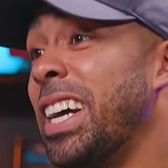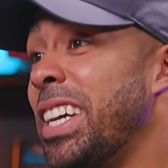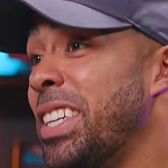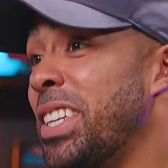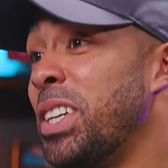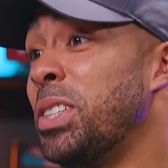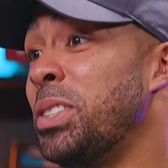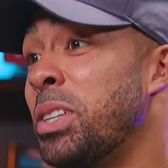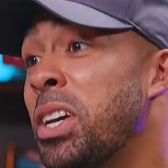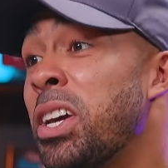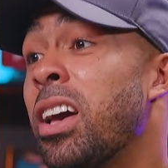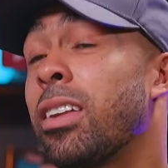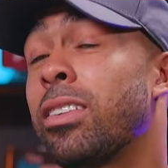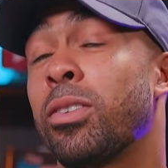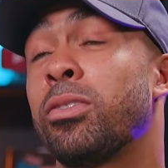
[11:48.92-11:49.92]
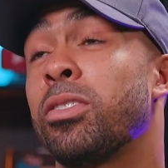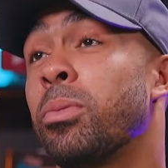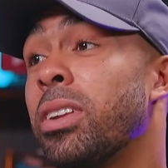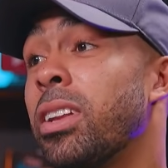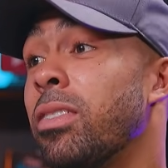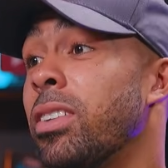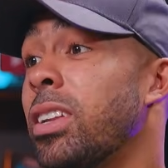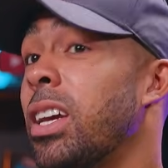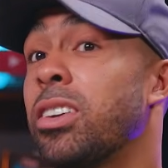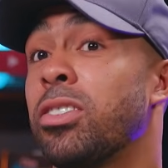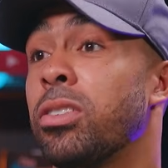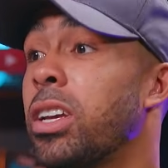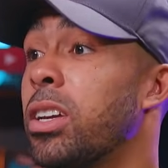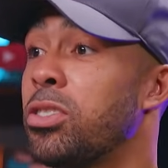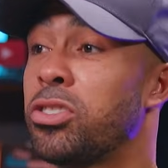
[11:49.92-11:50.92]
Yeah, I know. I told someone the other day
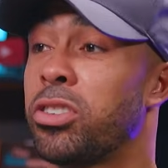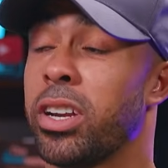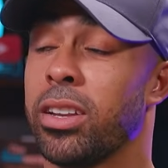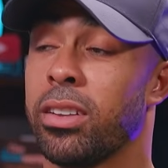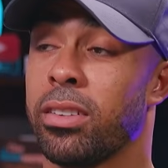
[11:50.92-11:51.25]
I couldn't get on